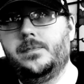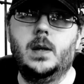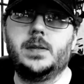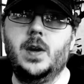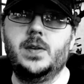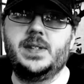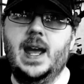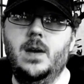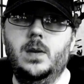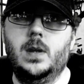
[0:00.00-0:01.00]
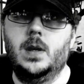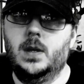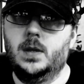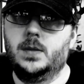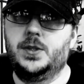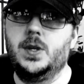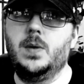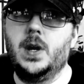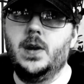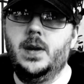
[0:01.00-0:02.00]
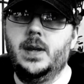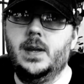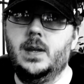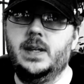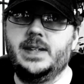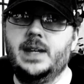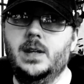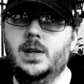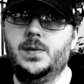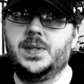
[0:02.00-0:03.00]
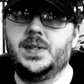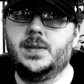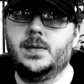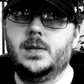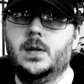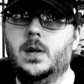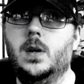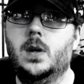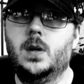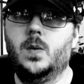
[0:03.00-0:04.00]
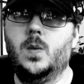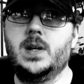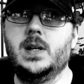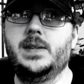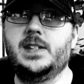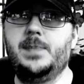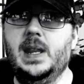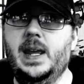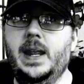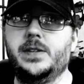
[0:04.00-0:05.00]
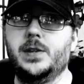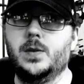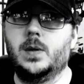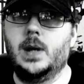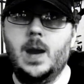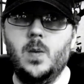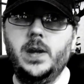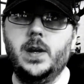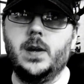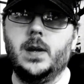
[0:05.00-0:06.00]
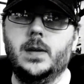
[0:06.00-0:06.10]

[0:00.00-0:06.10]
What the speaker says: Turns out, Joker is on the loose. What could this be leading to? I wonder.